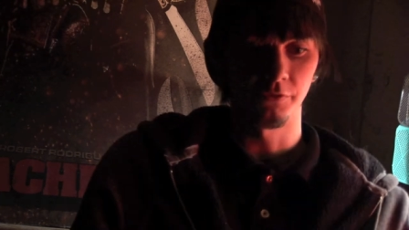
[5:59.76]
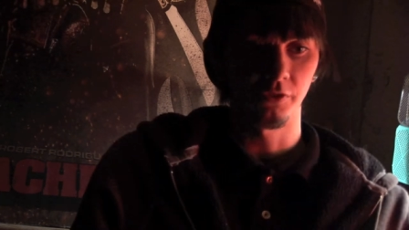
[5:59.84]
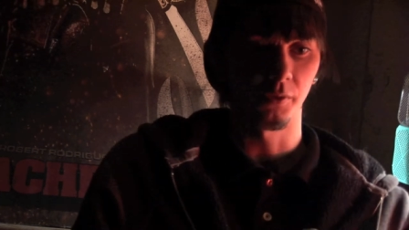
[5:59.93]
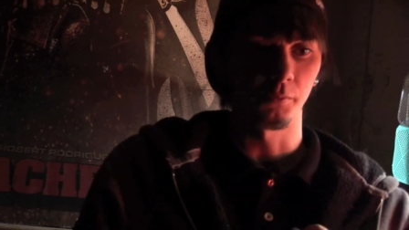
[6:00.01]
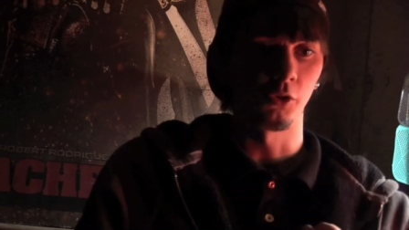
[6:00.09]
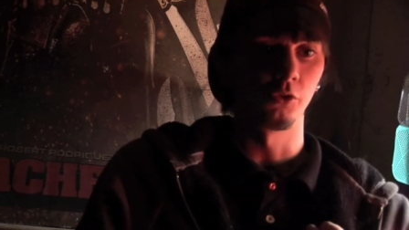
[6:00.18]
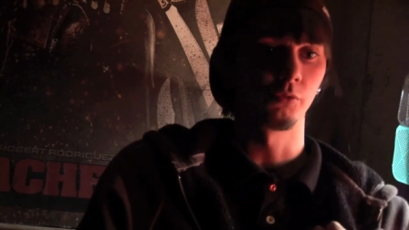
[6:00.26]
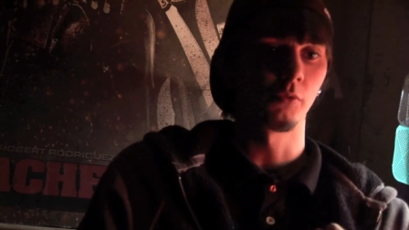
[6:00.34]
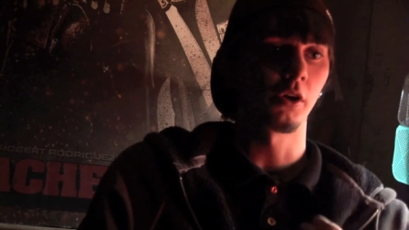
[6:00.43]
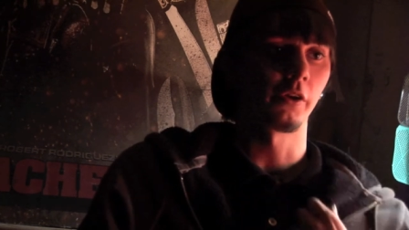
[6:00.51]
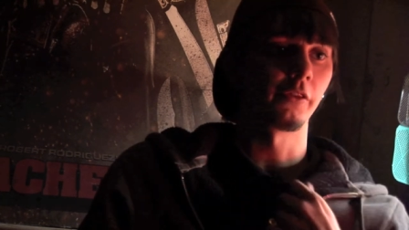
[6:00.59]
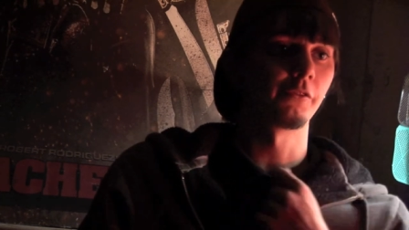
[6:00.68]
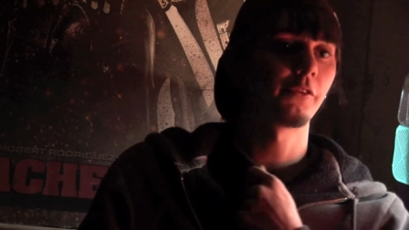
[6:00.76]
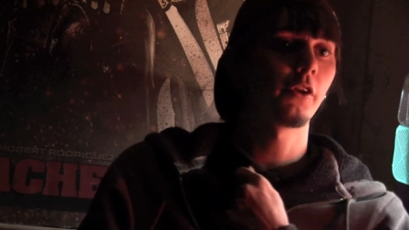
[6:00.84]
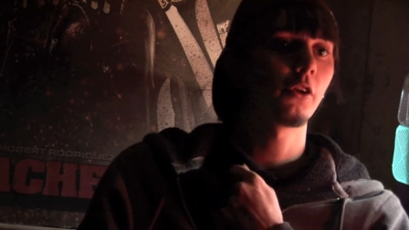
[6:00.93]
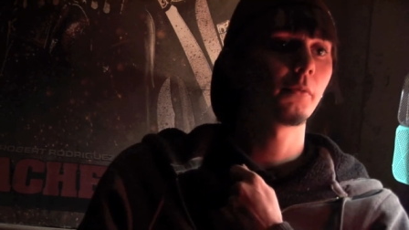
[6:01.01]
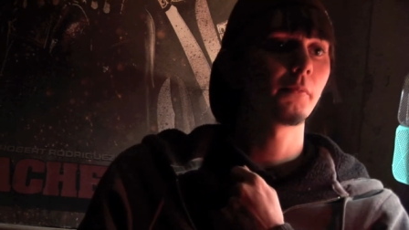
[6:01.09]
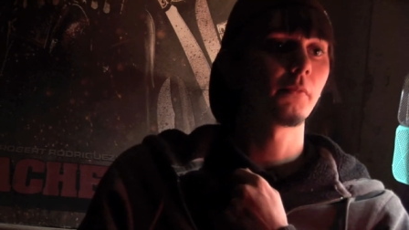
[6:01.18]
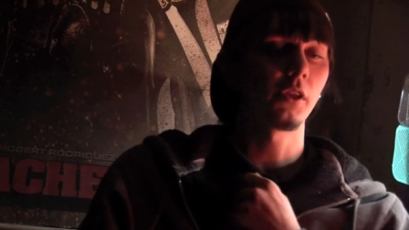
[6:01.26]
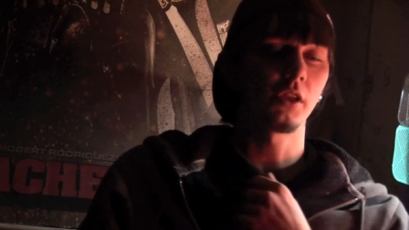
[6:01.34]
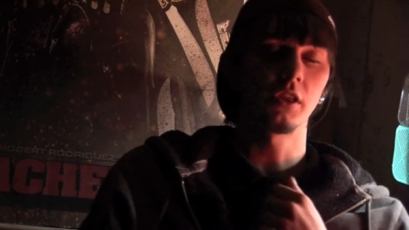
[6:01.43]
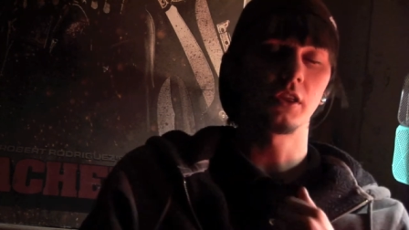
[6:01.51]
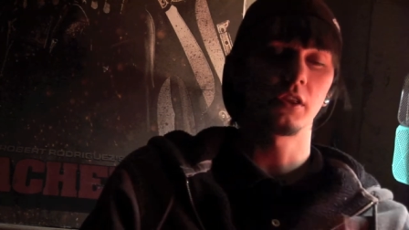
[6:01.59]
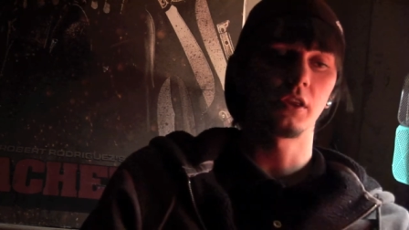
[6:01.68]
if something goes wrong in the film,
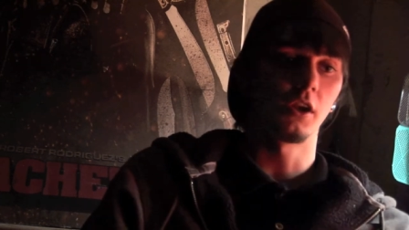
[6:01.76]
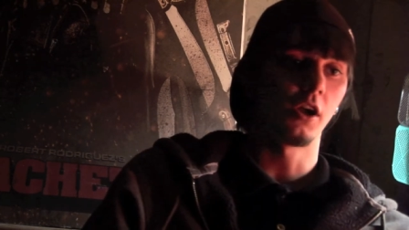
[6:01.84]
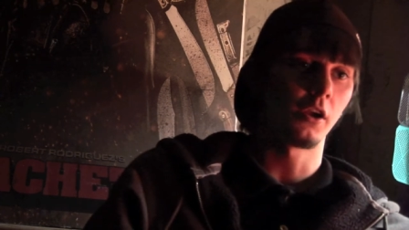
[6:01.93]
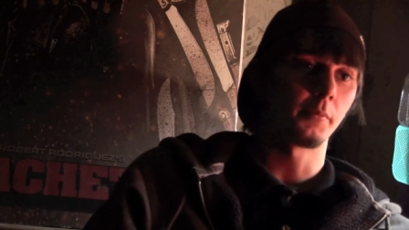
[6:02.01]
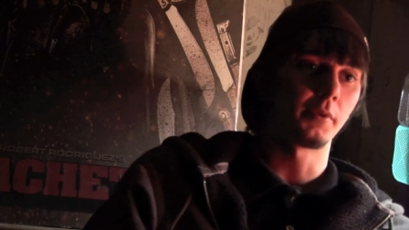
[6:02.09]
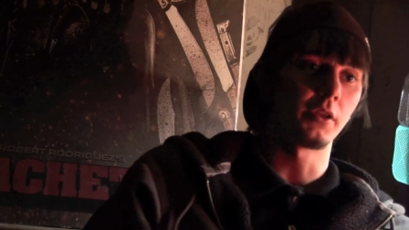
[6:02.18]
it ought to